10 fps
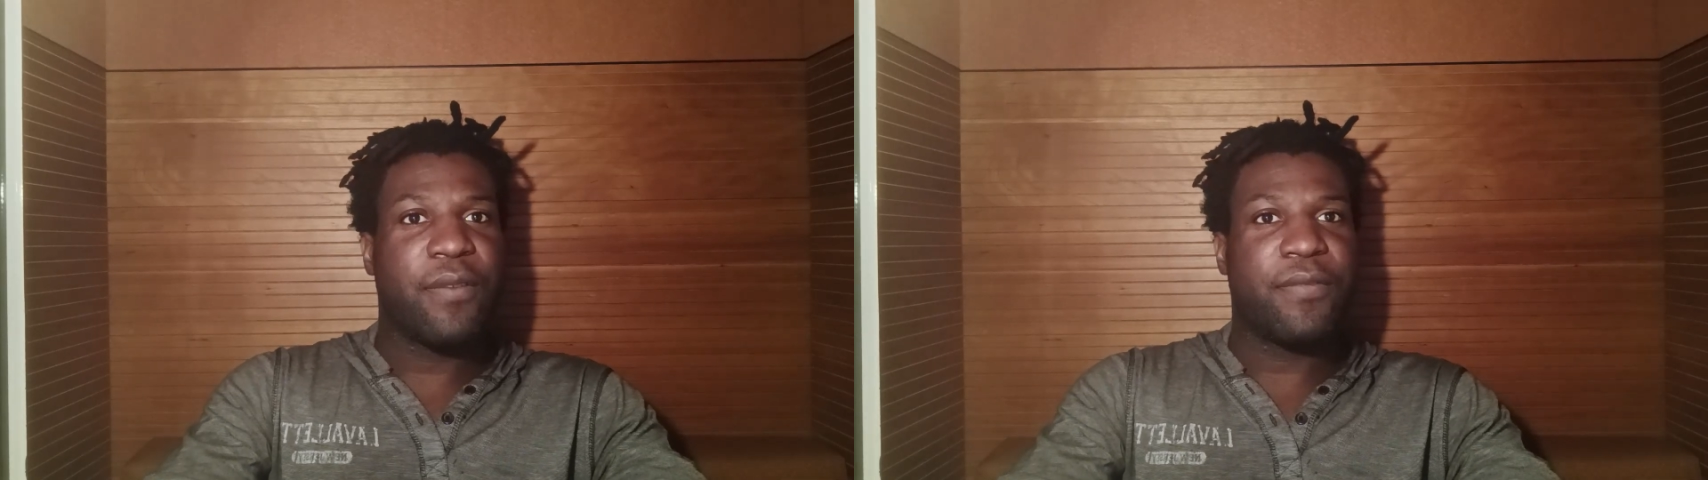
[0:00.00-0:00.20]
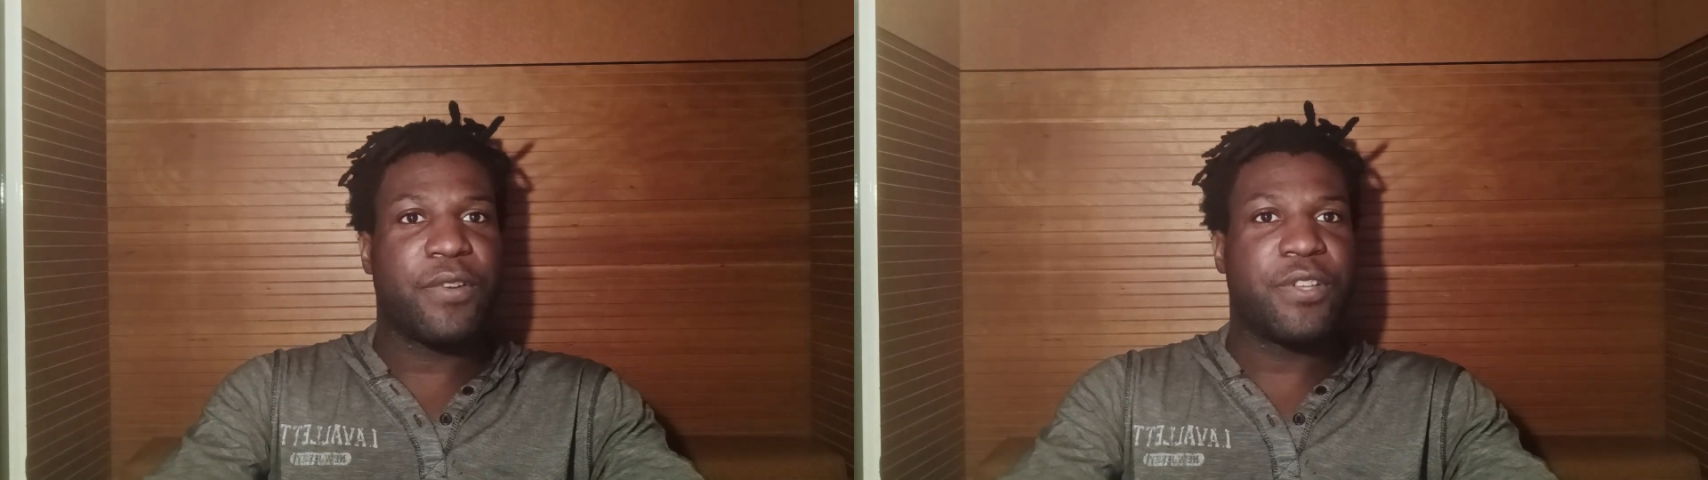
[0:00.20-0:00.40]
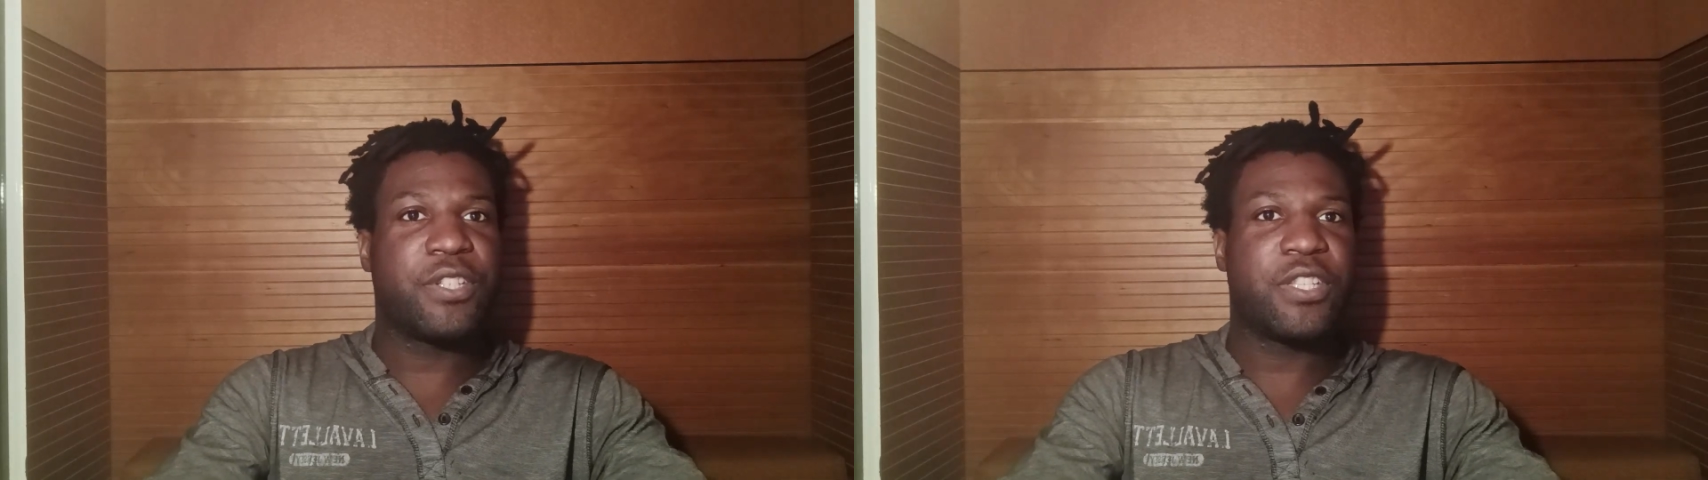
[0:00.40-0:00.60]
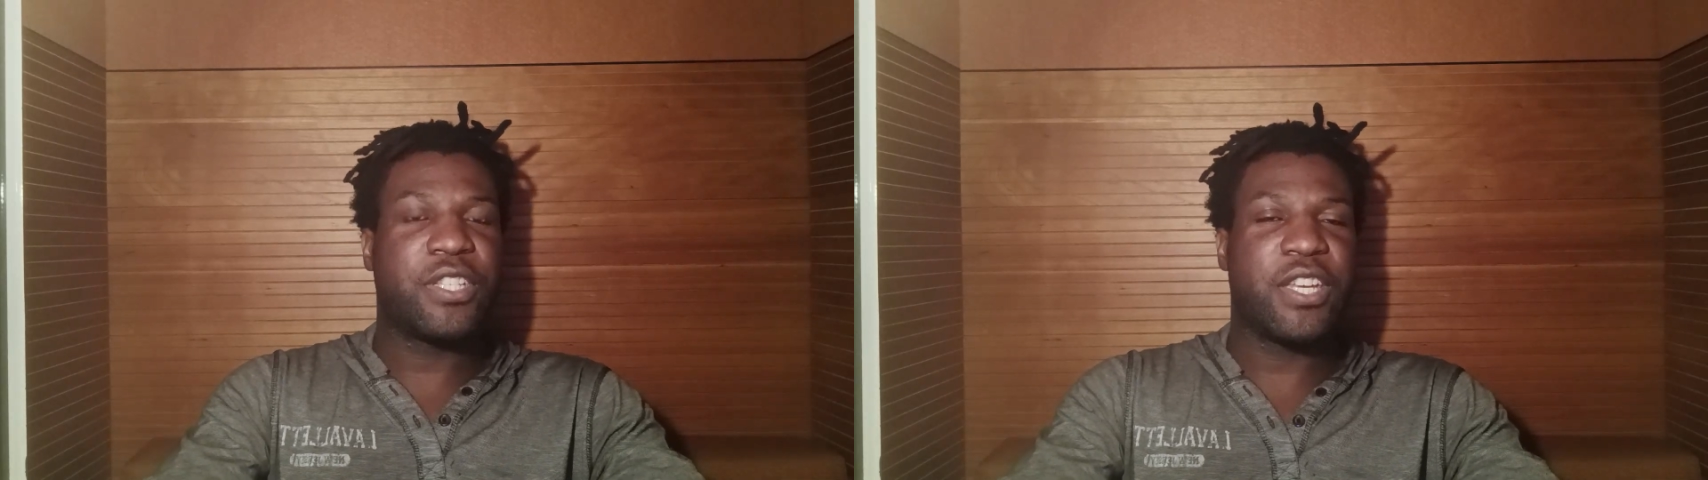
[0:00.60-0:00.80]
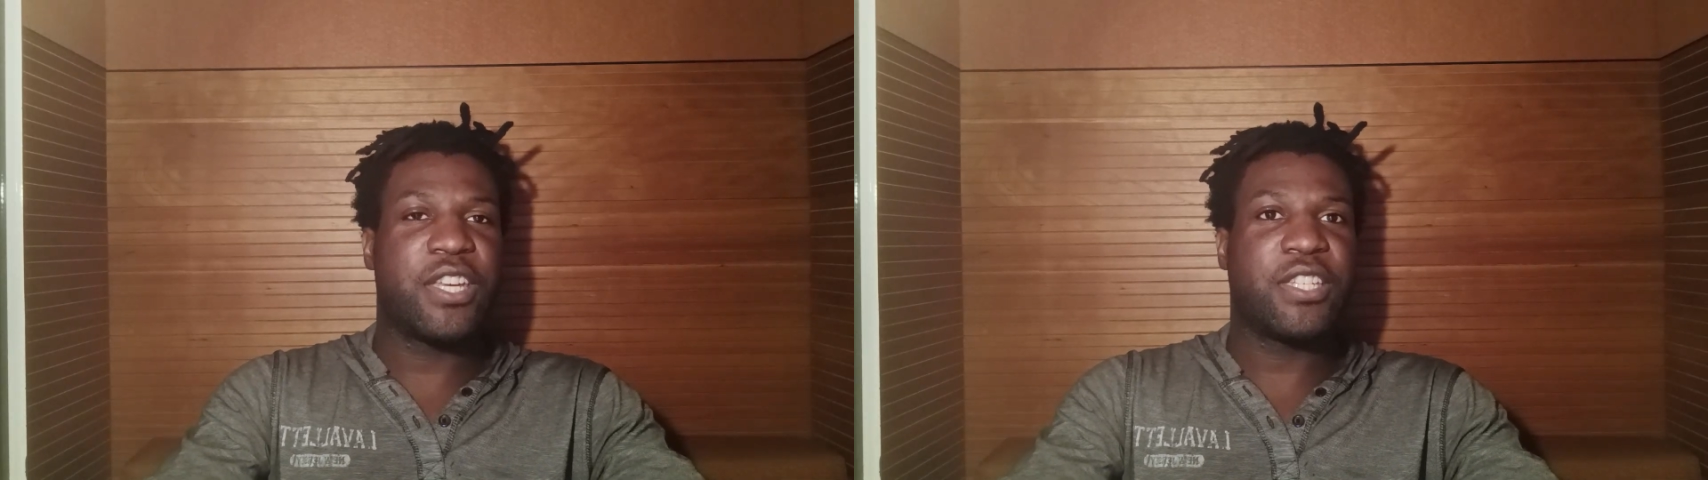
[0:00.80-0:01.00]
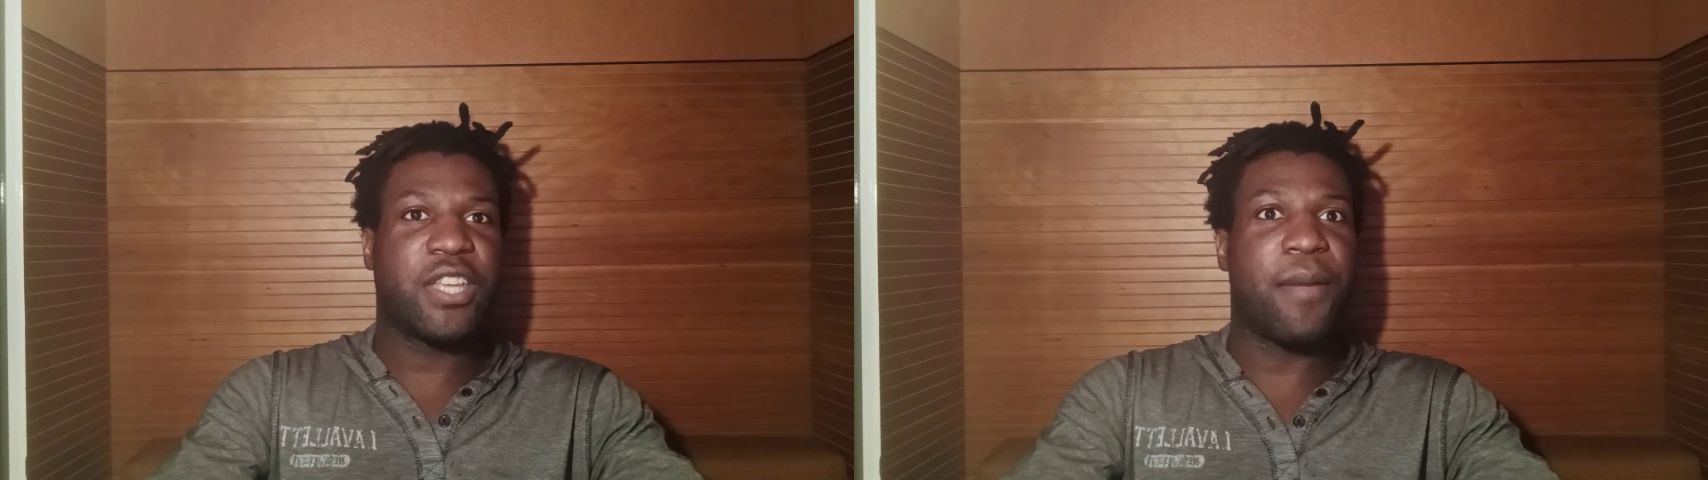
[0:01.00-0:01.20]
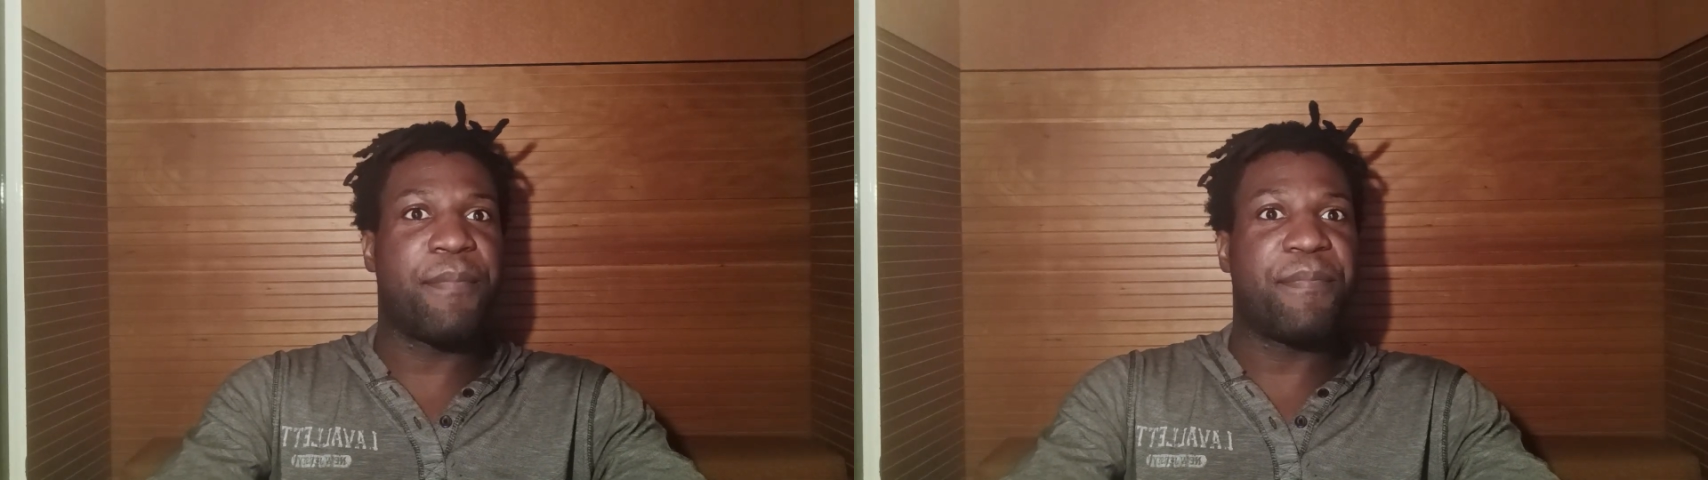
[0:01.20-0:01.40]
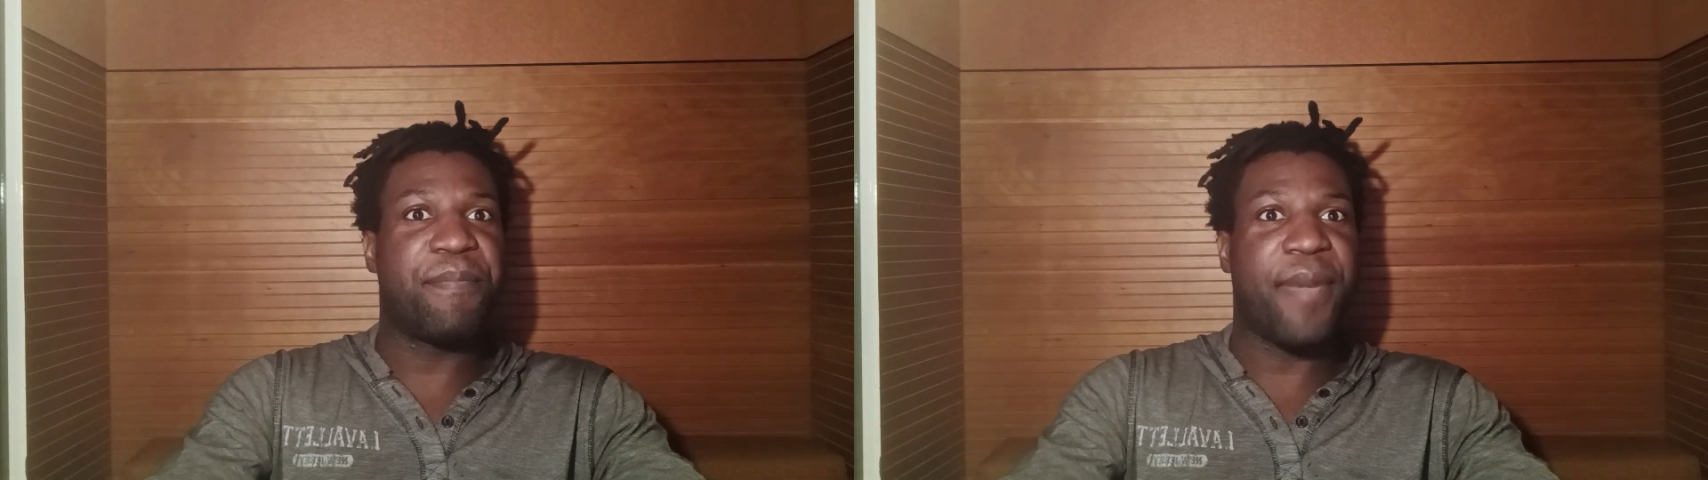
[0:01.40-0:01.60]
for instance, is a
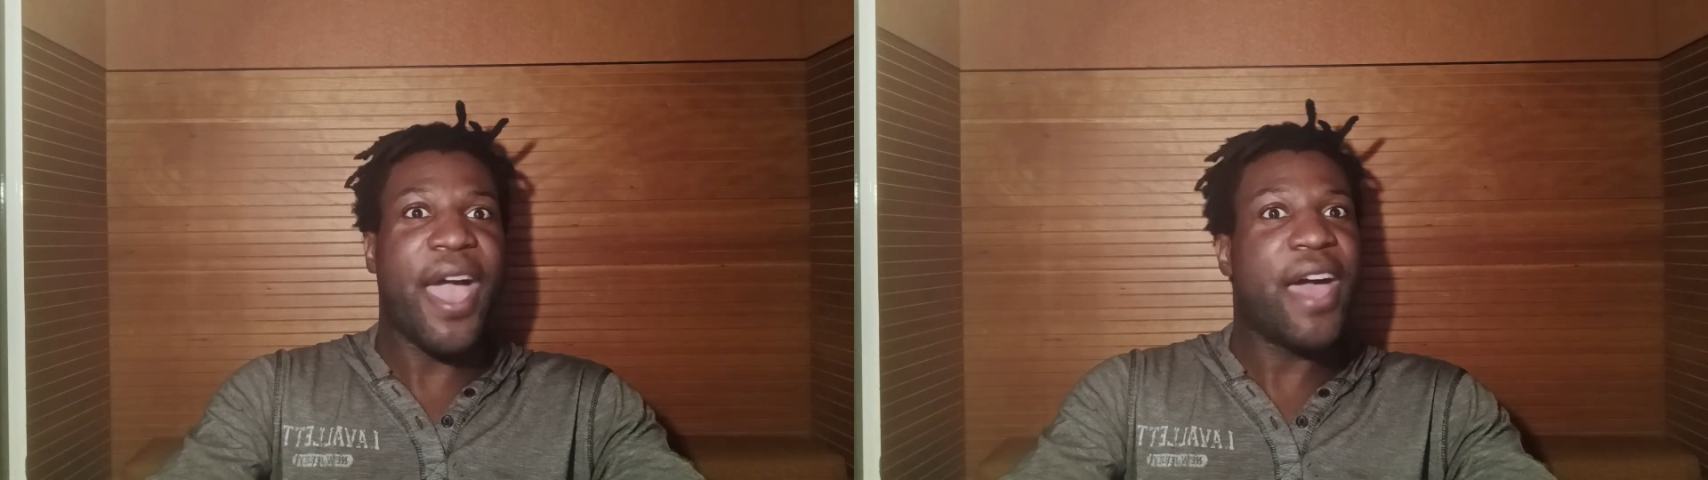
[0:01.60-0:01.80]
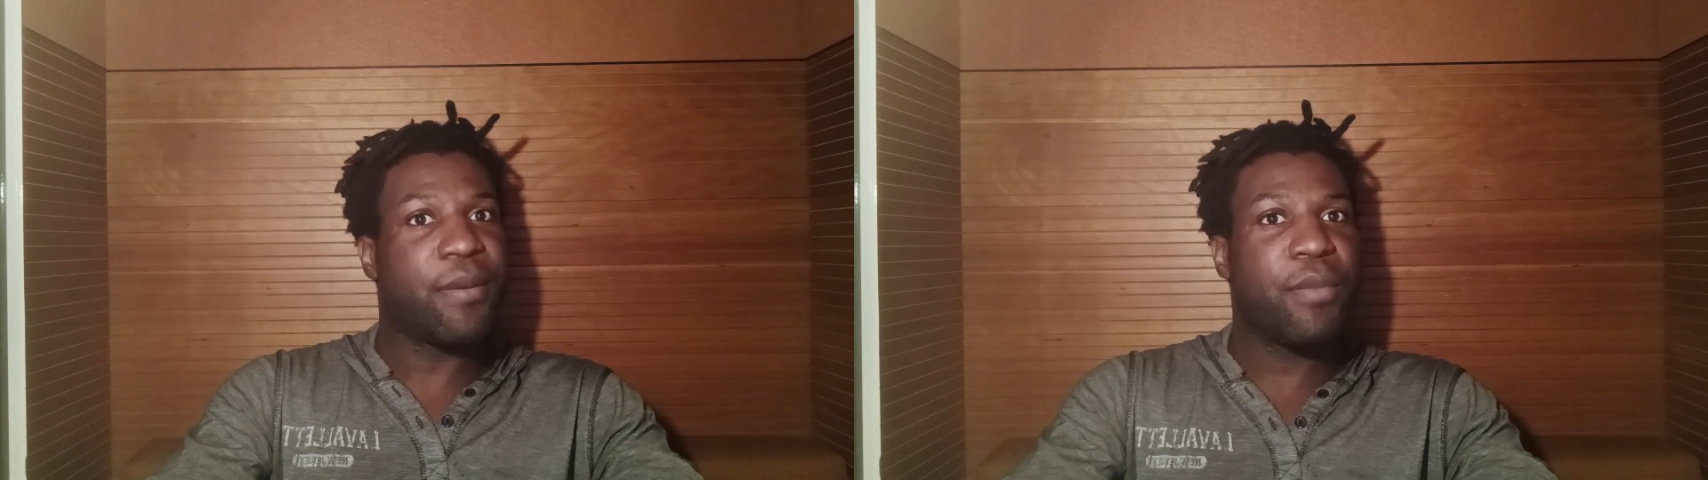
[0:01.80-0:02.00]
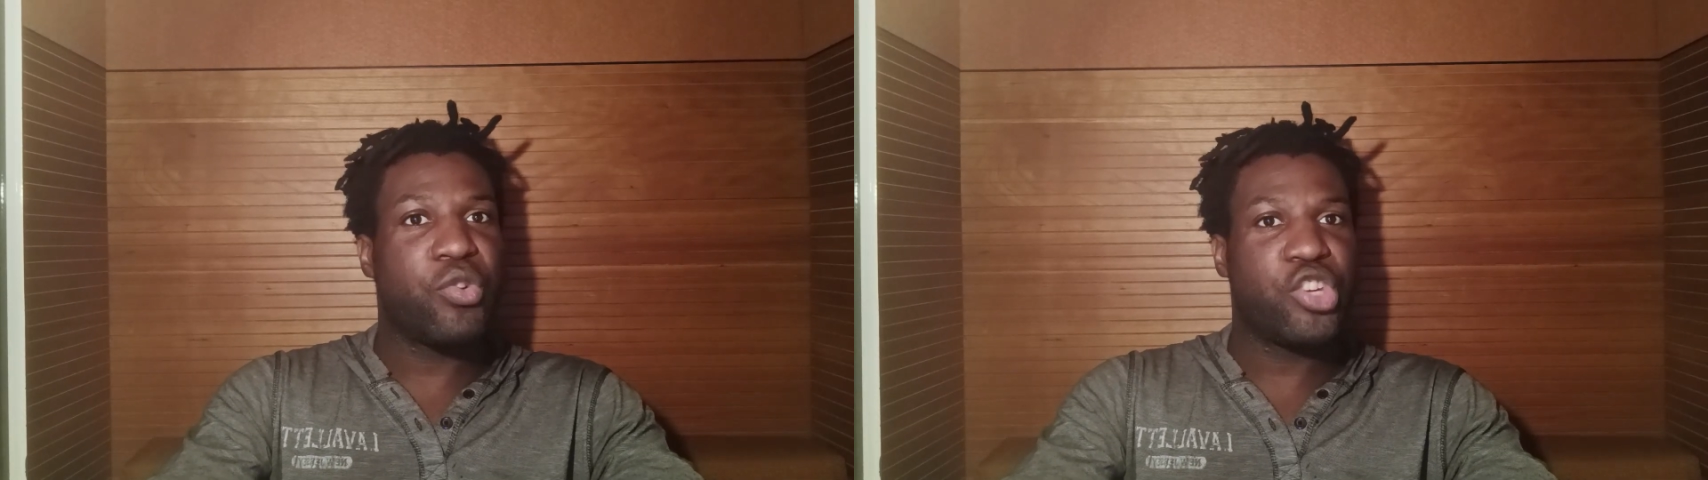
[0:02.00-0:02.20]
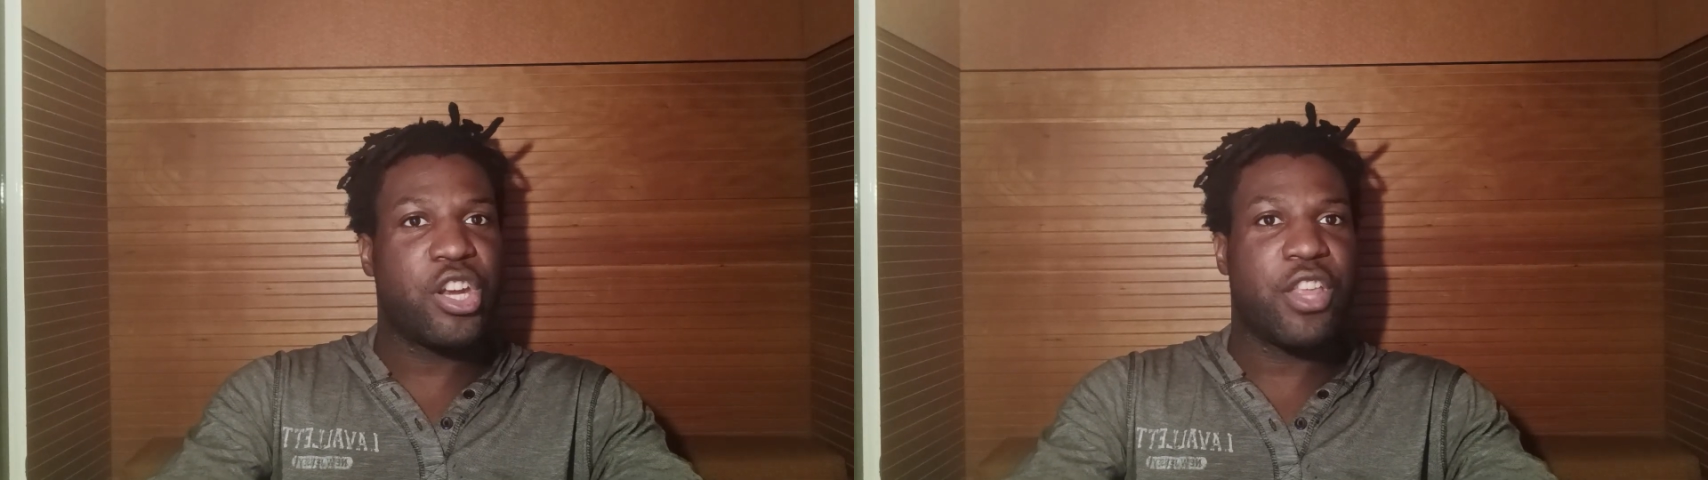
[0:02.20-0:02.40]
bad emotion,